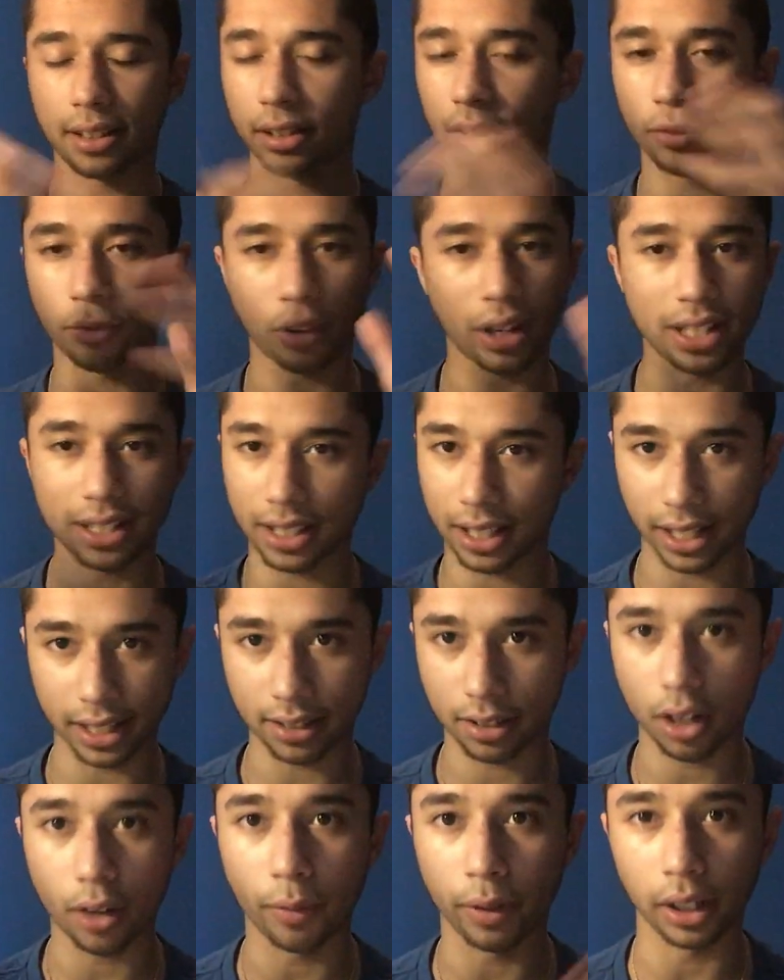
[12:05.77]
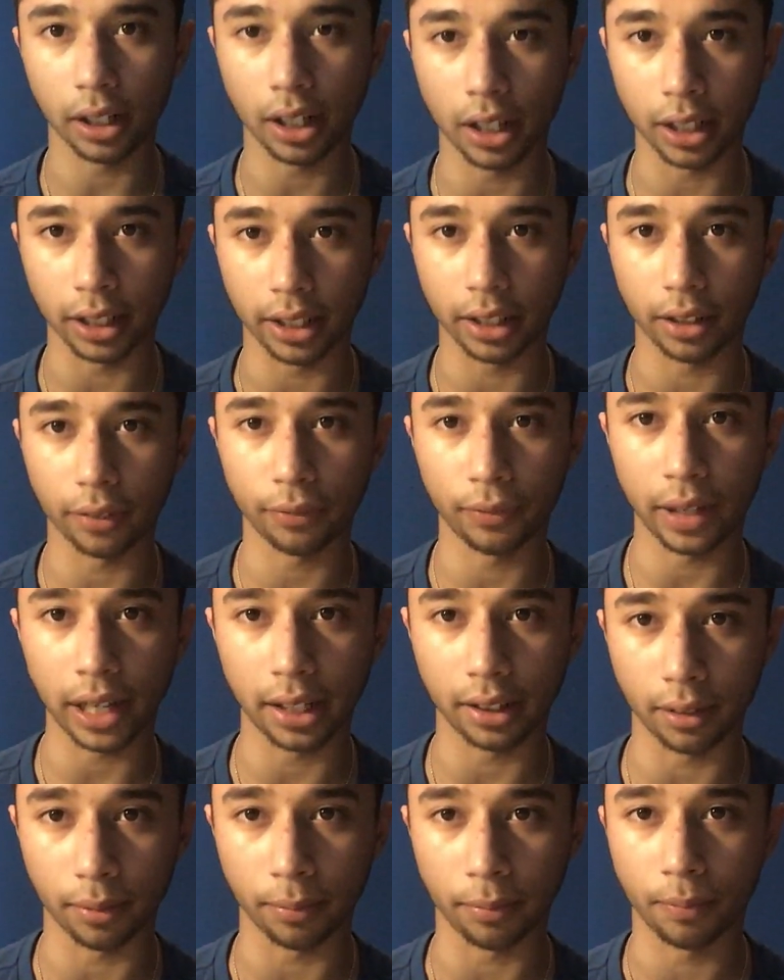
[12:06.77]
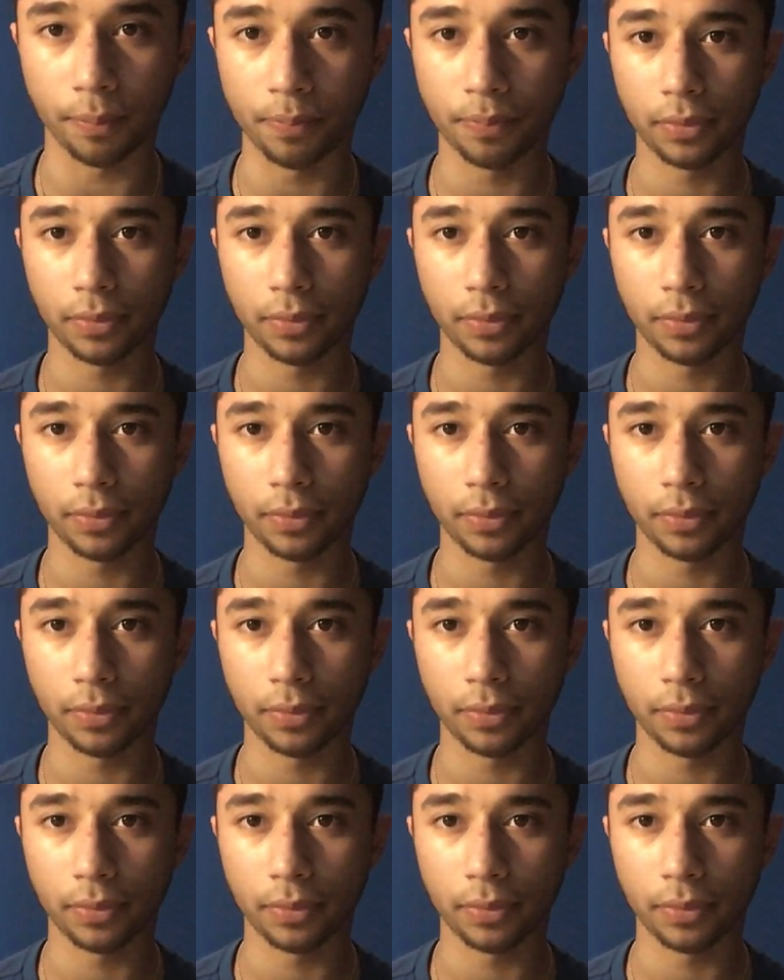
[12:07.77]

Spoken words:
craziness going on in the fandom.